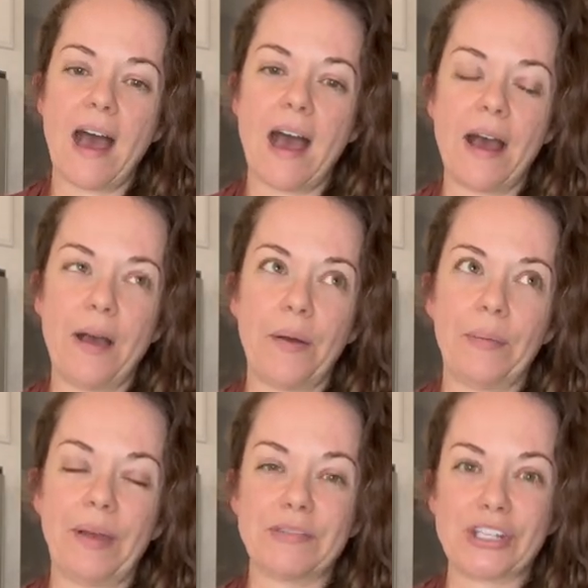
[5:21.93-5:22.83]

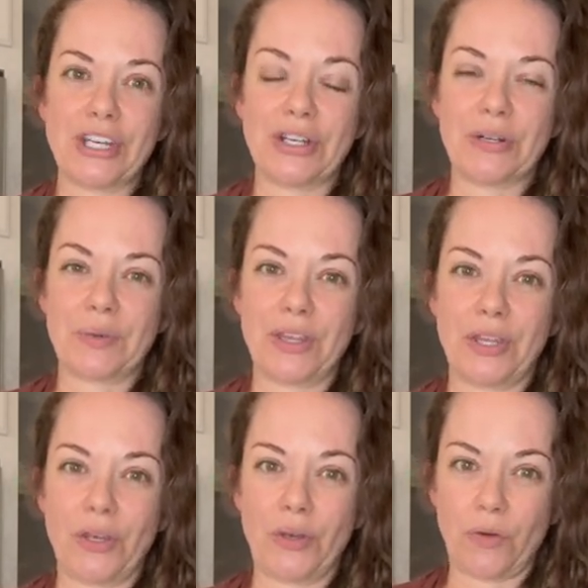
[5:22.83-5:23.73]
Um, I've shared with
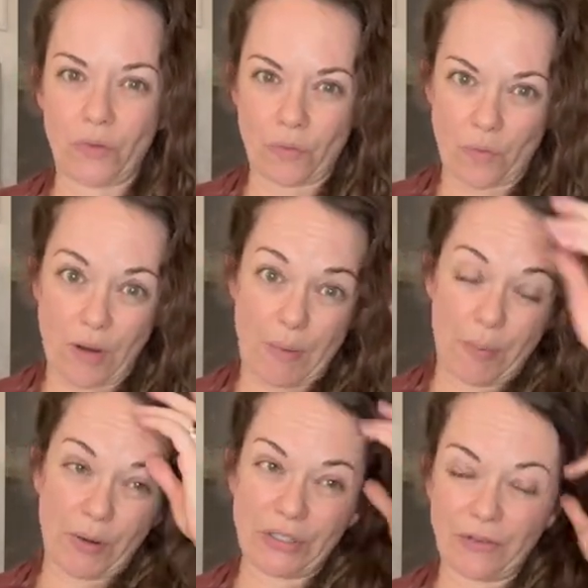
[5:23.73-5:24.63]
you one of my
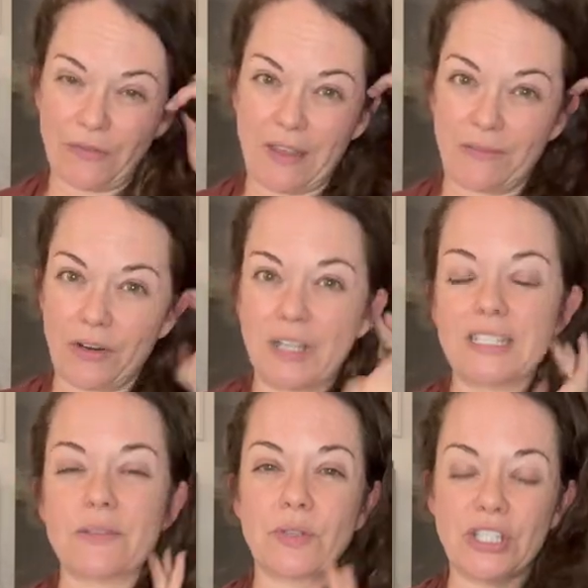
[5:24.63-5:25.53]
personal
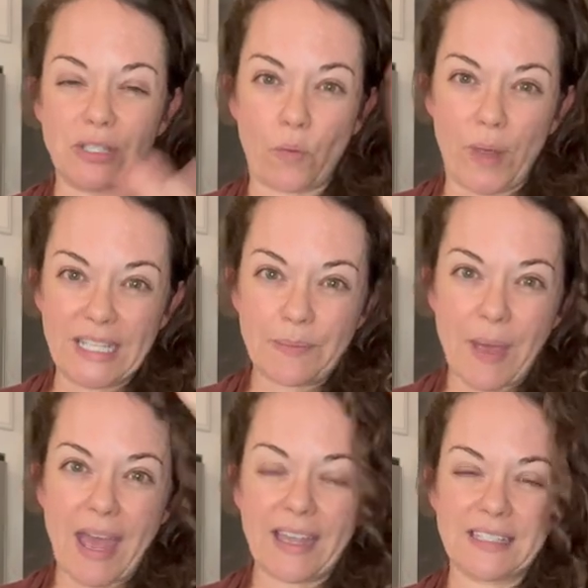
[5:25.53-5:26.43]
favorites, which is a waist
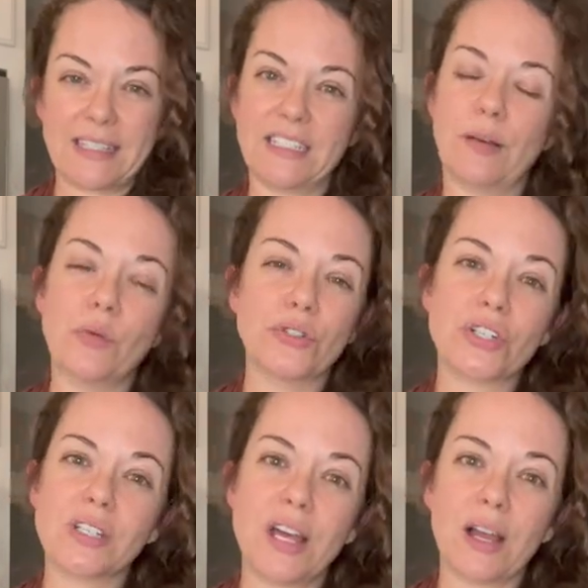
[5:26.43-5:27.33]
pack. It's the double
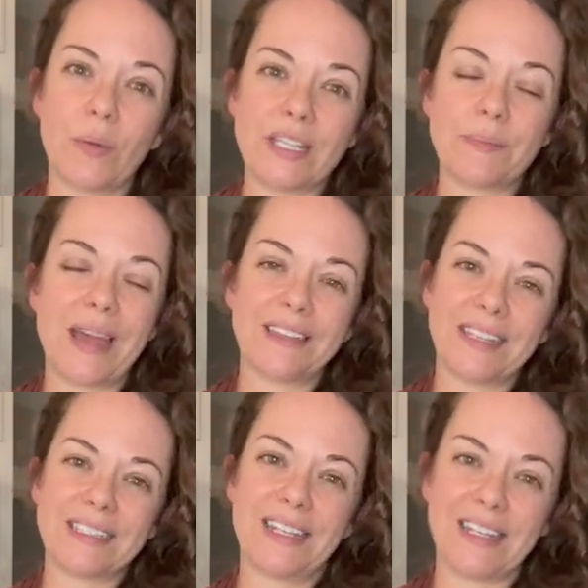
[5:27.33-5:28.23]
turn lock waist pack.
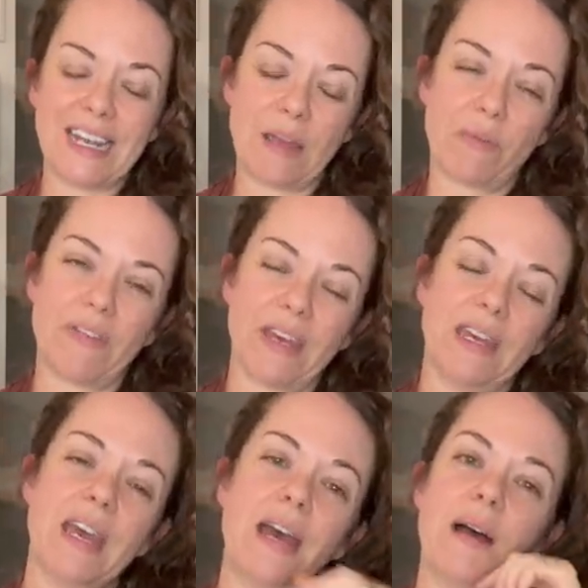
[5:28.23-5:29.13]
That's not the name of it,
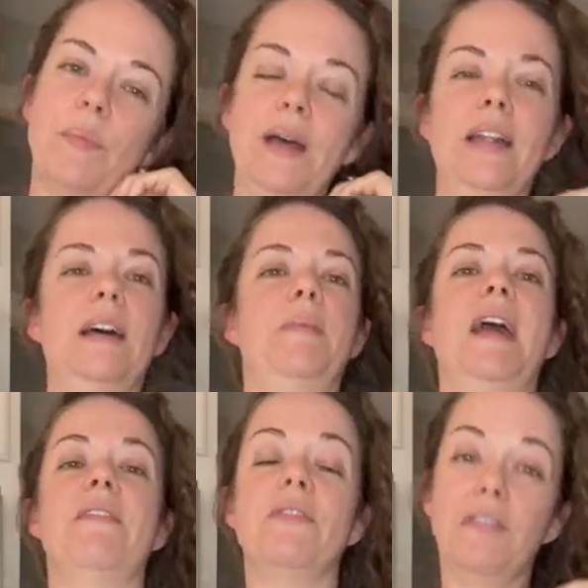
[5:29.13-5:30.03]
but um, I
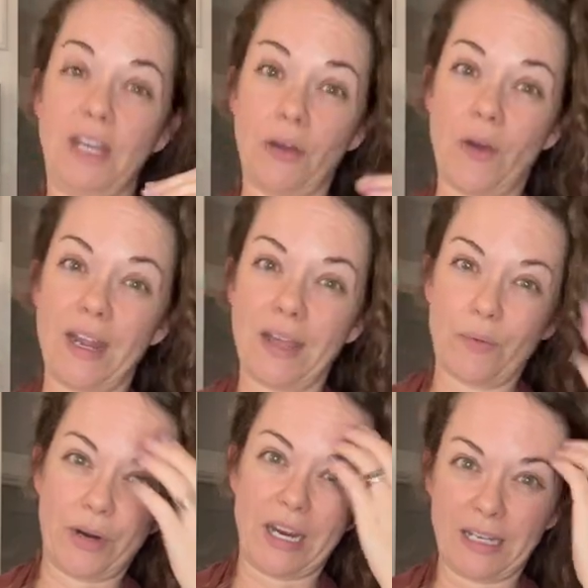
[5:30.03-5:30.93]
have a video on it
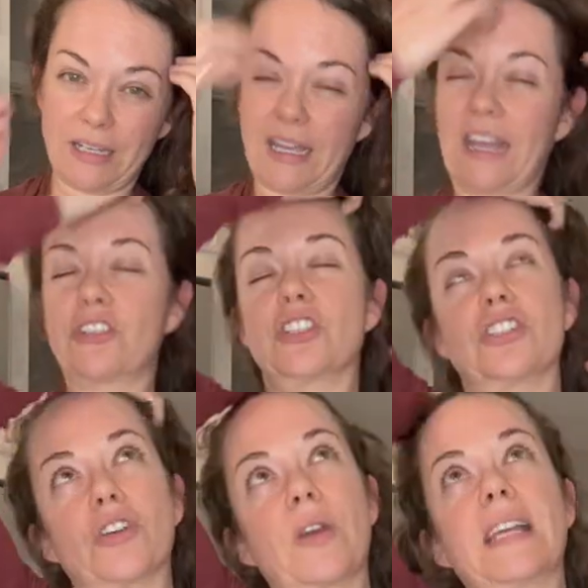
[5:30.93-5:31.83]
where I actually
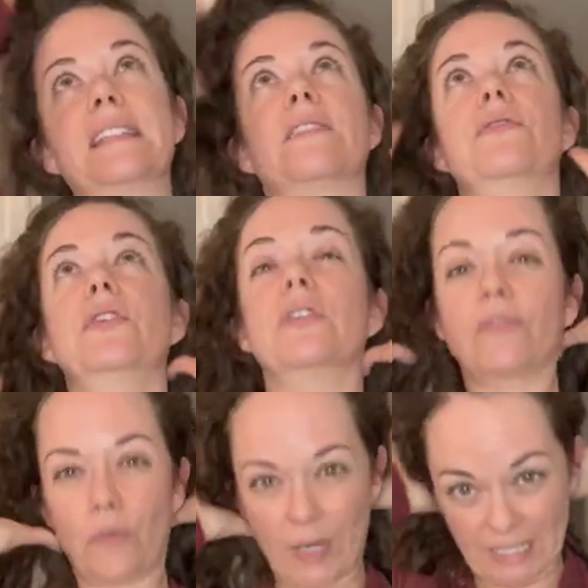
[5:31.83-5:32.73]
showcased a few
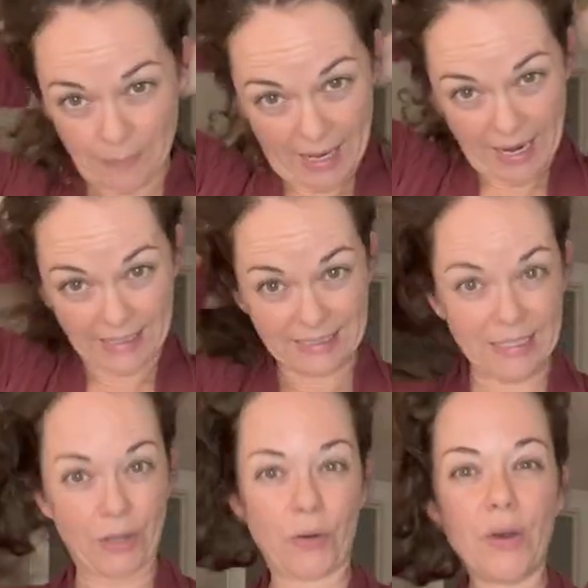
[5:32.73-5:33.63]
different waist packs.
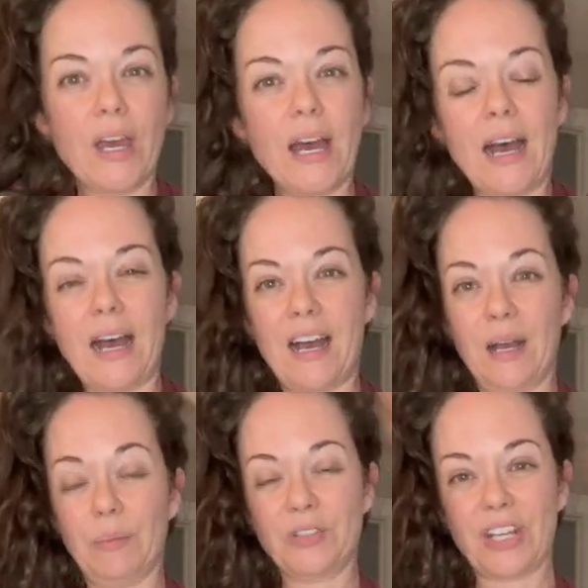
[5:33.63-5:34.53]
So
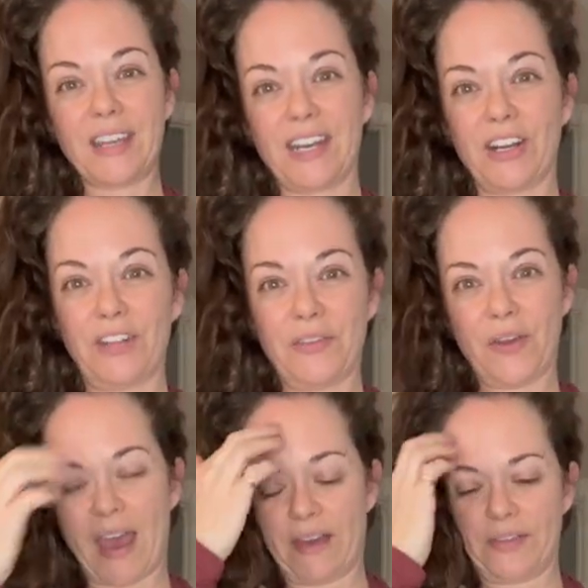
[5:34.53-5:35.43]
um, check that out if you
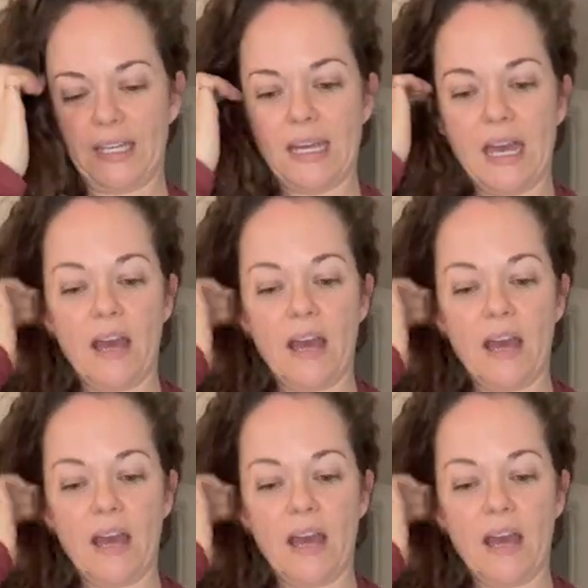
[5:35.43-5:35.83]
haven't.